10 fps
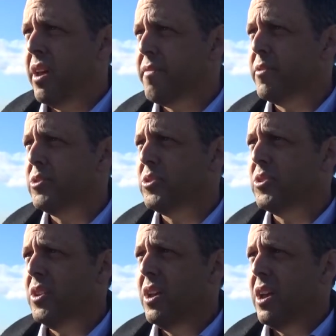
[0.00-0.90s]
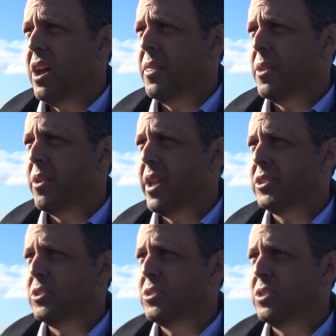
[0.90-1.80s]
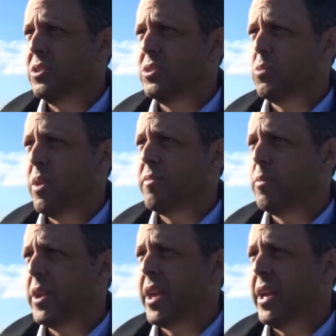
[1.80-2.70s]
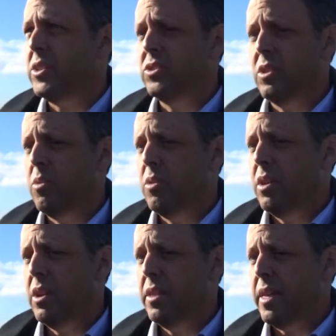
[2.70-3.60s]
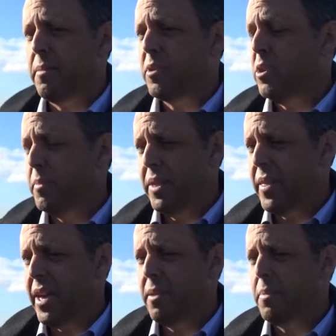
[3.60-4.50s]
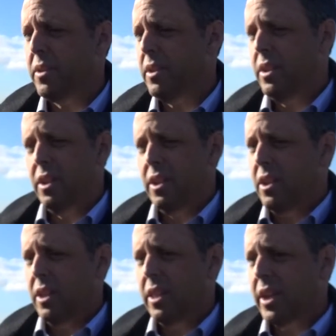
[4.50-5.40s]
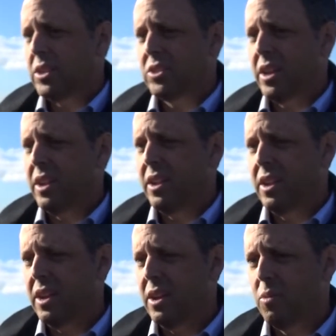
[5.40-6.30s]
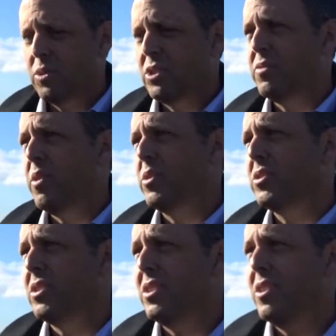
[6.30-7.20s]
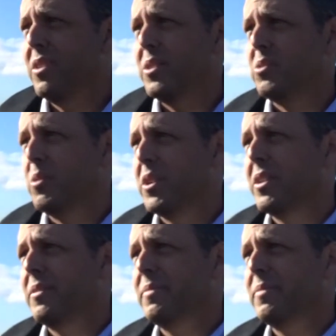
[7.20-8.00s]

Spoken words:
efforts on the international series wherever we can. So that could mean that. But like I said, we're just focused in here on this week.